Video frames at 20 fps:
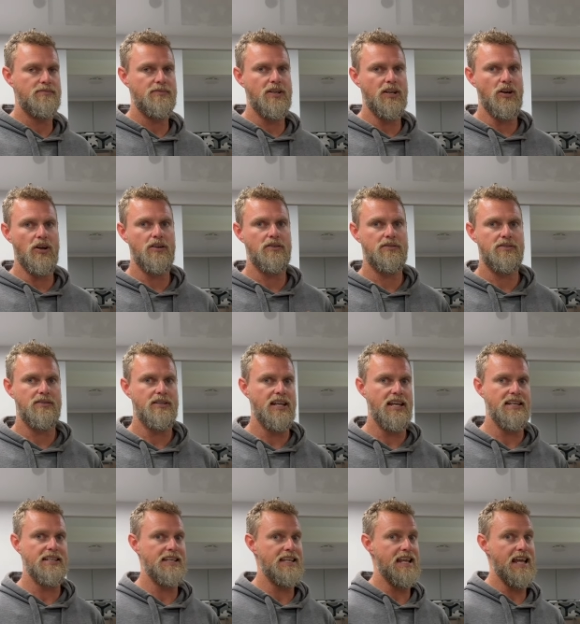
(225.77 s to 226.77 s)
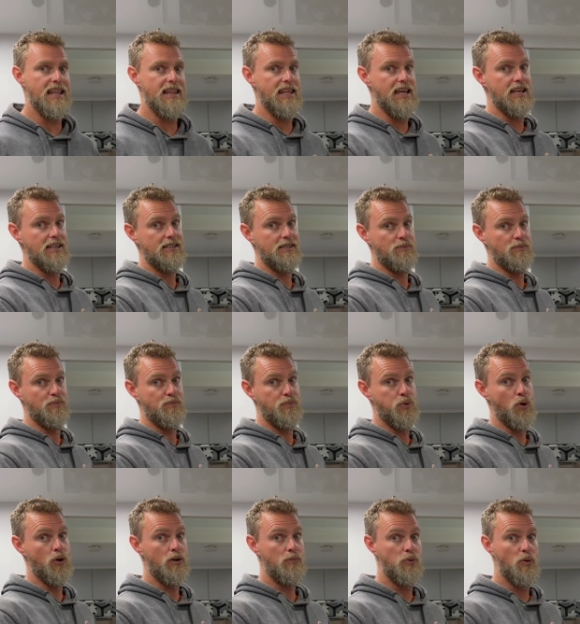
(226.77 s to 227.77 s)
you know, need to get their
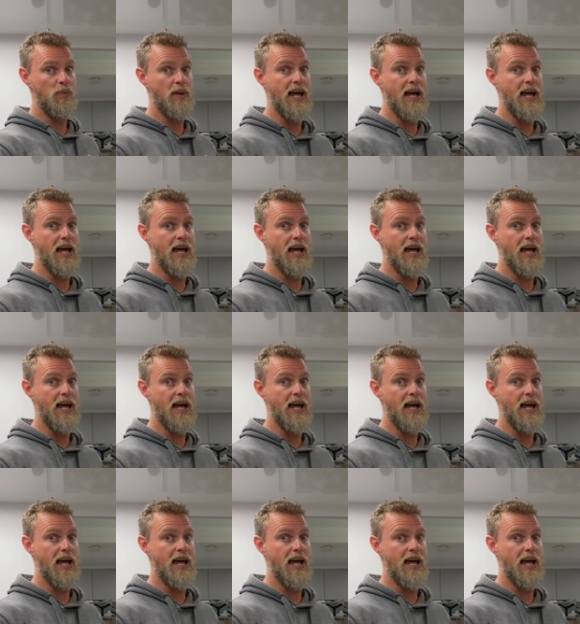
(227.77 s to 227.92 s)
portable